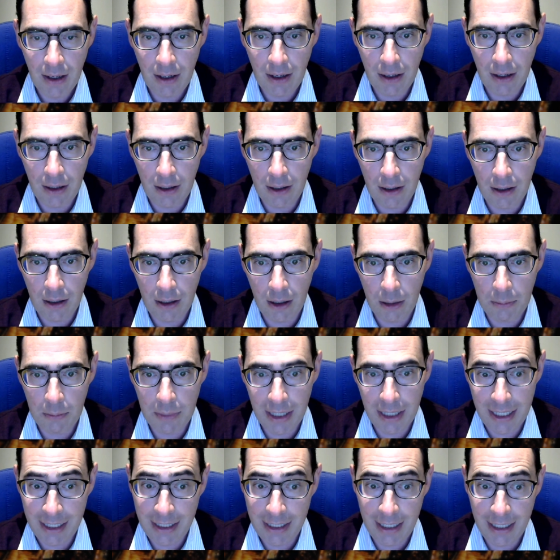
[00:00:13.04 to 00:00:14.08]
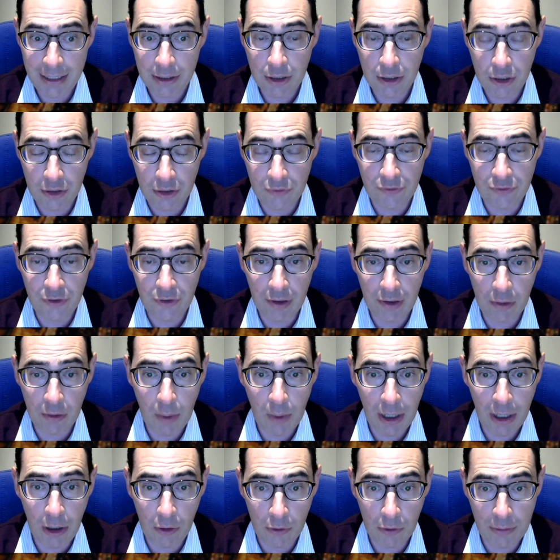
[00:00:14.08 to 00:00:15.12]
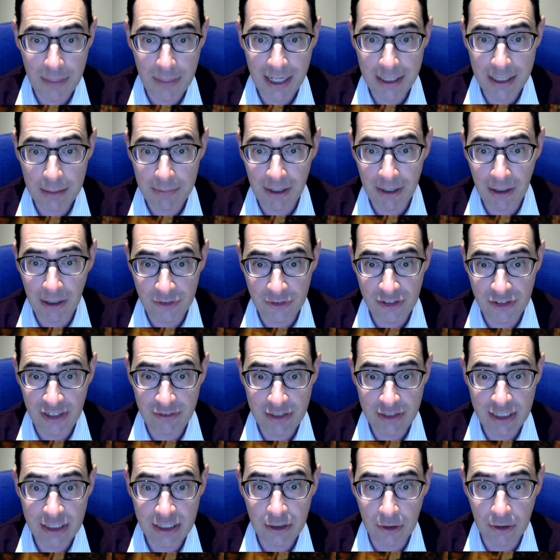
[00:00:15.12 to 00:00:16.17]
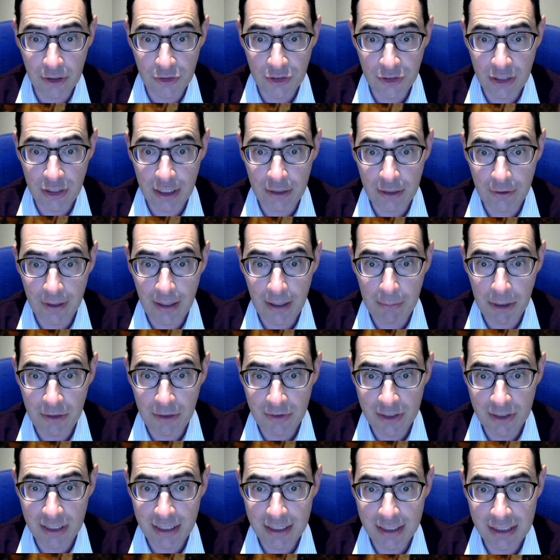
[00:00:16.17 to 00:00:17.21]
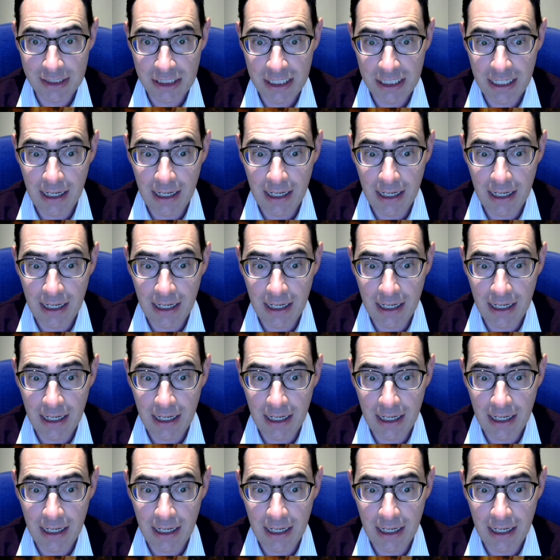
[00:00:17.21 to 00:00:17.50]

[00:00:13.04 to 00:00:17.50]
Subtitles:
and could very well remain above $70 a kilogram over the next